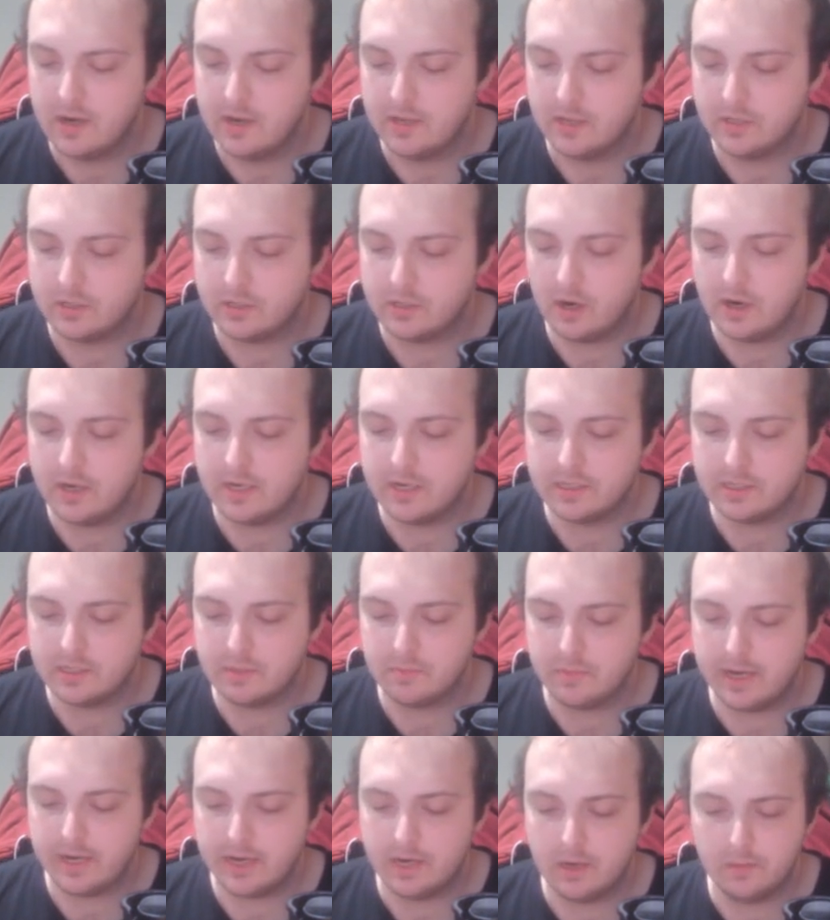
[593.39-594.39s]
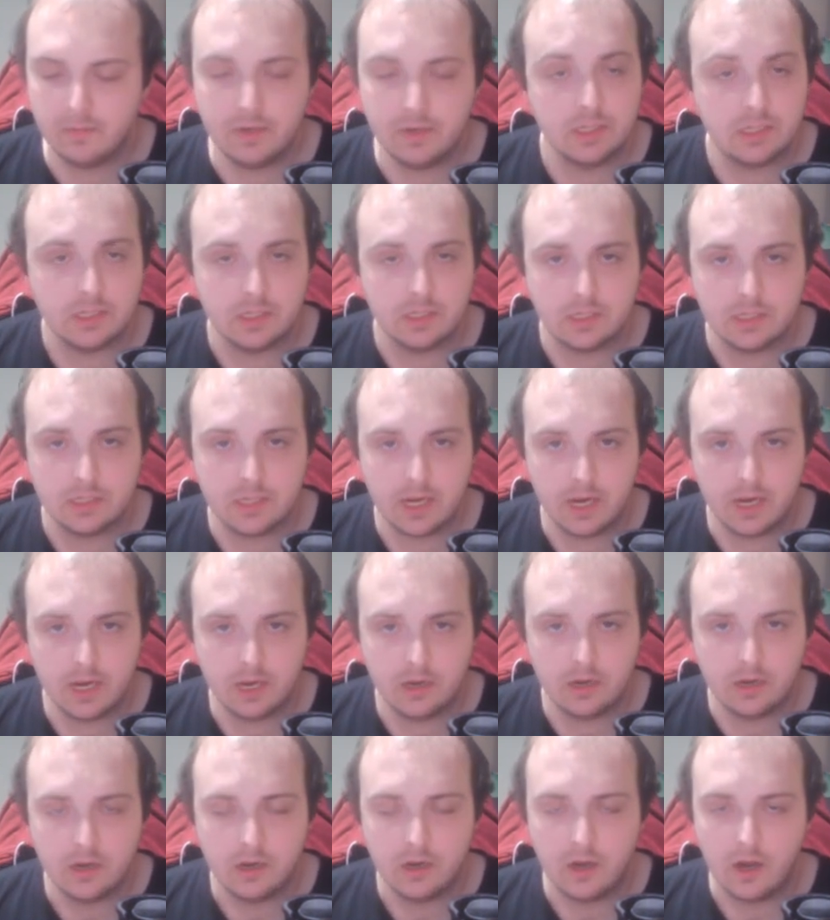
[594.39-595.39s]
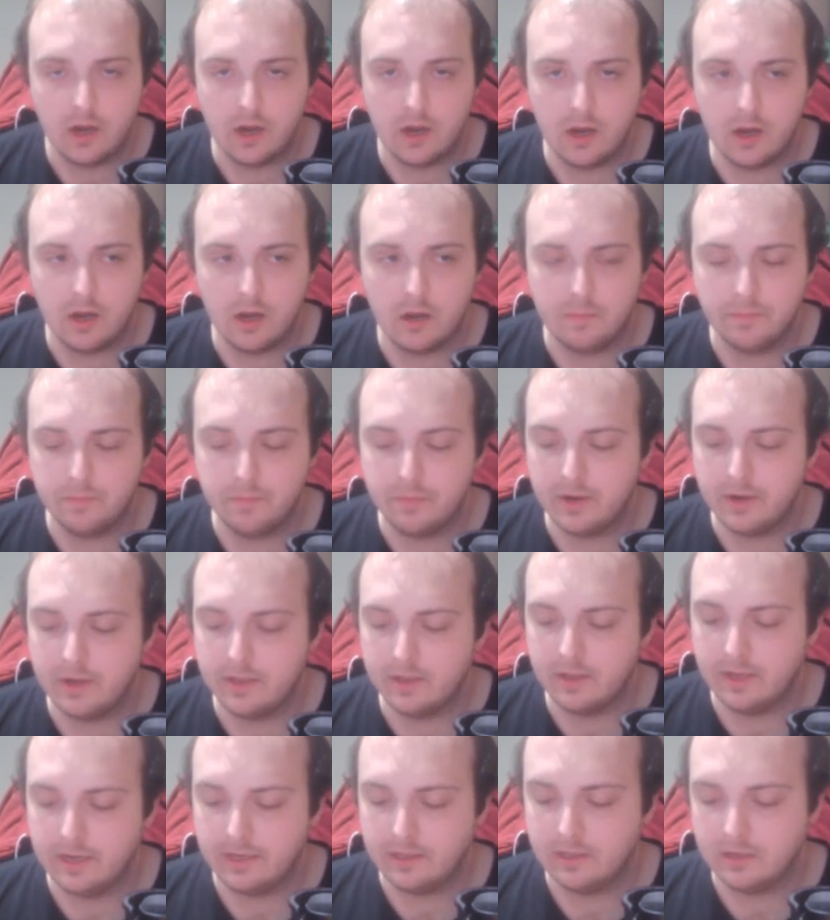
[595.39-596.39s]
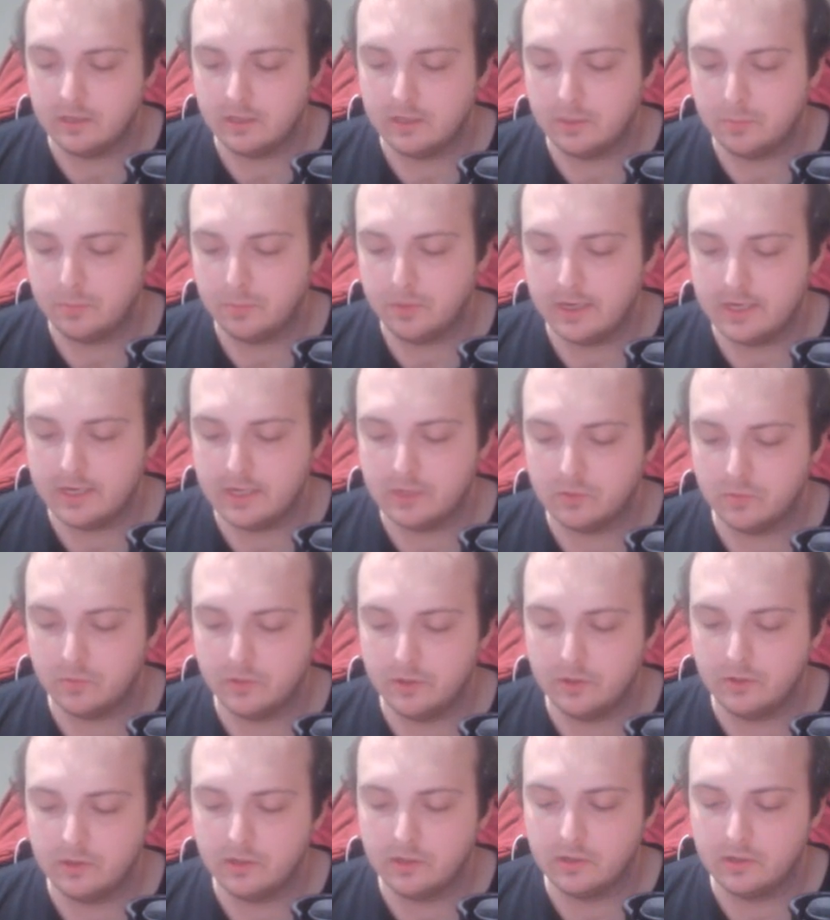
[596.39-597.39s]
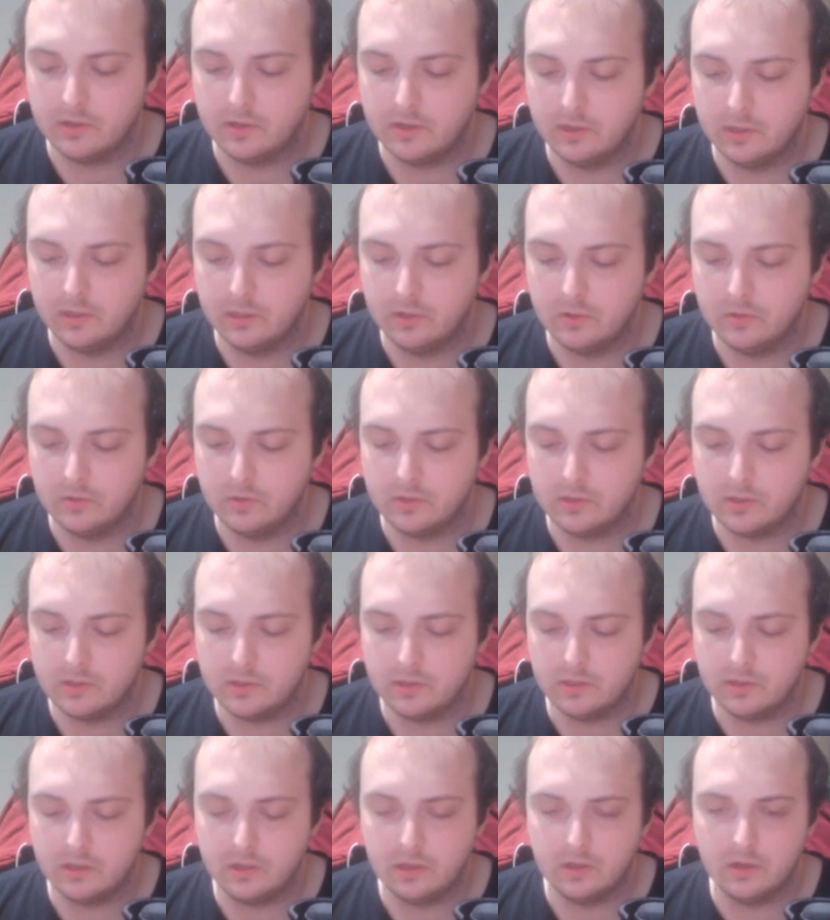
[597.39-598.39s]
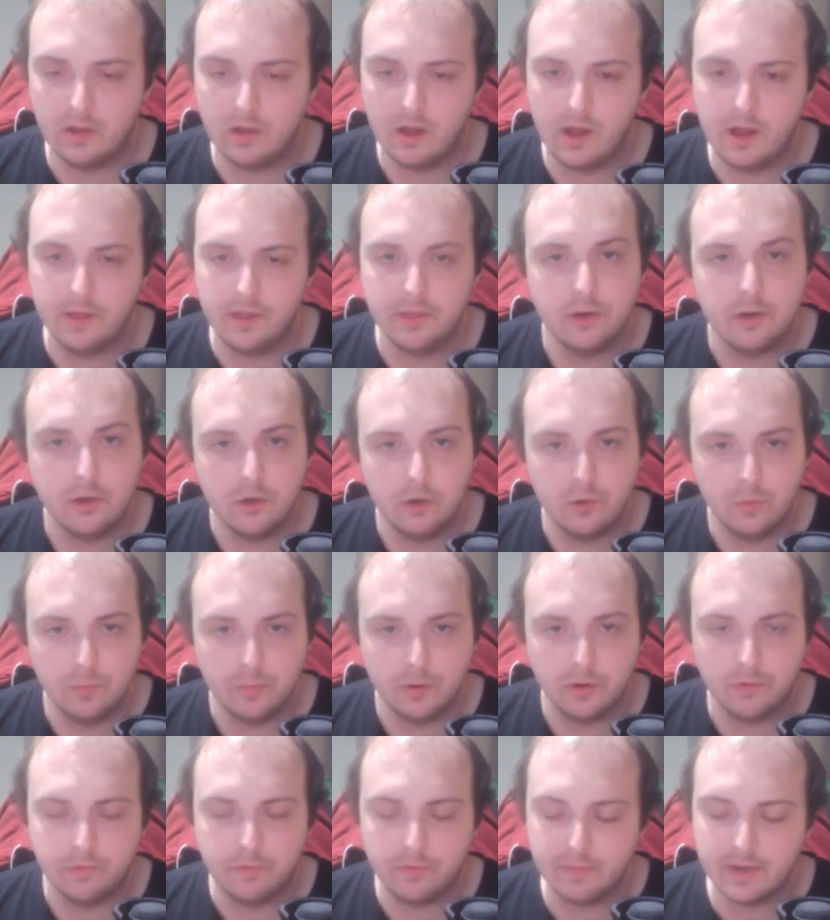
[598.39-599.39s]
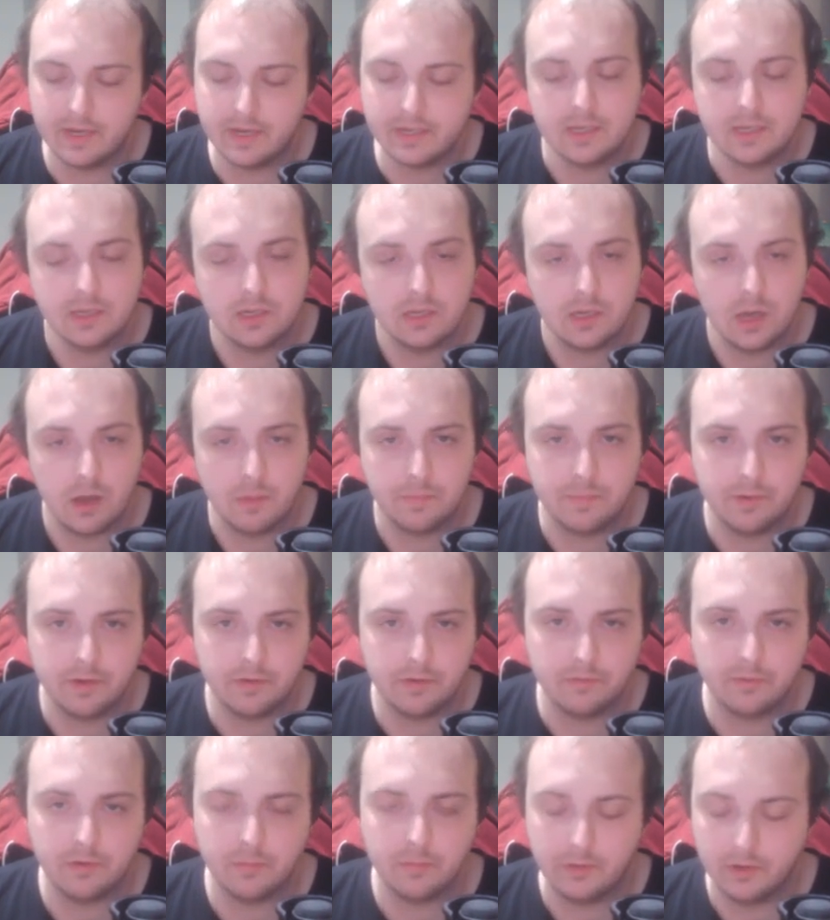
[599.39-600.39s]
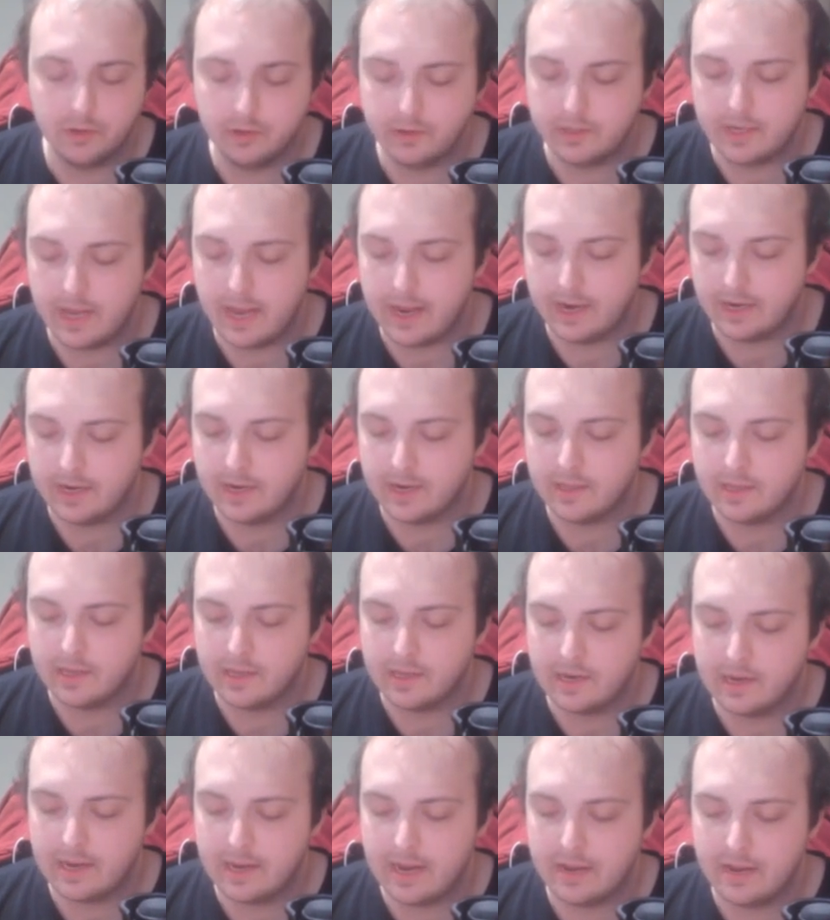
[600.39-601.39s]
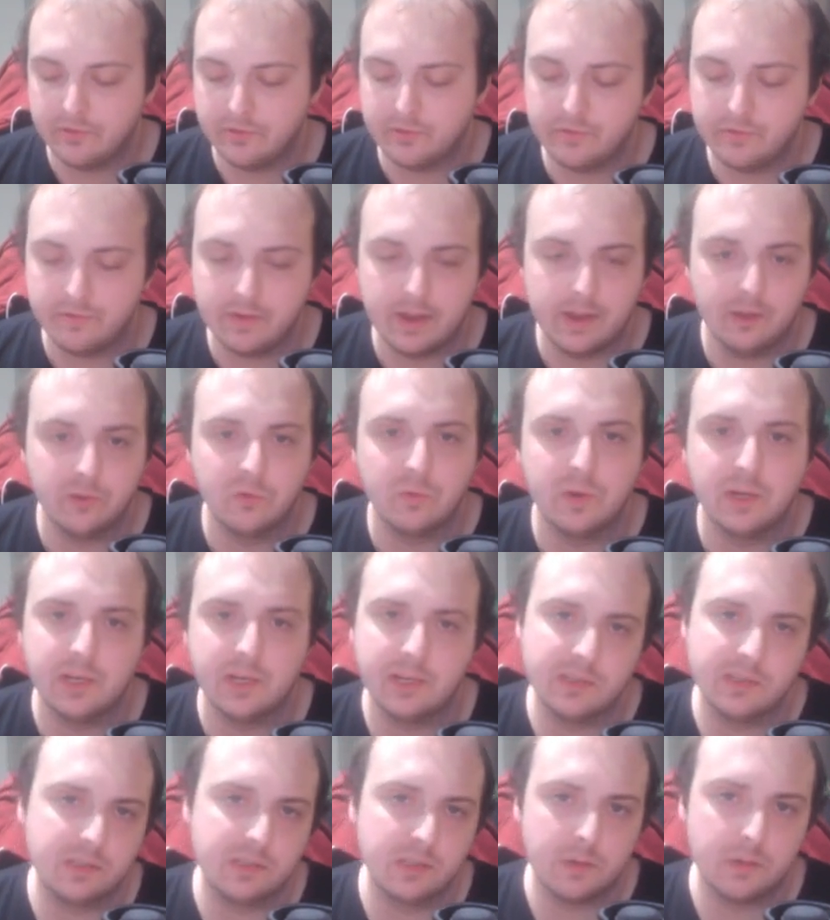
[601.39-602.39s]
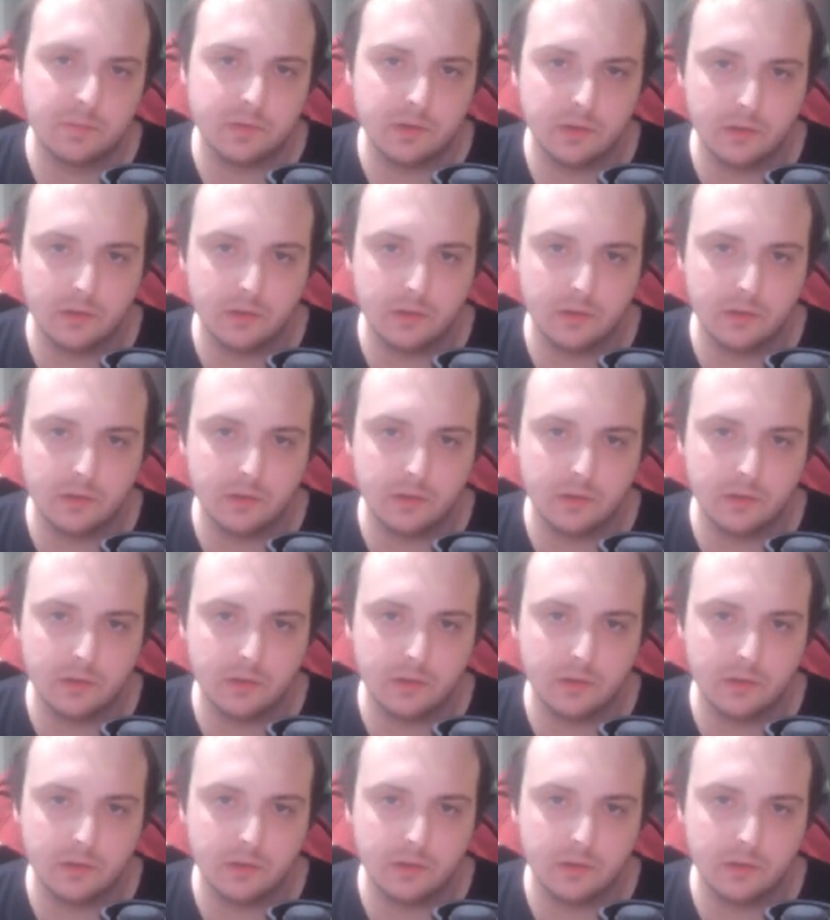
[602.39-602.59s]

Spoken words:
This card isn't by any means insane, But like there is plays where you could use the new Berfomet to dump it from your deck, and then it has effects when it gets dumped to the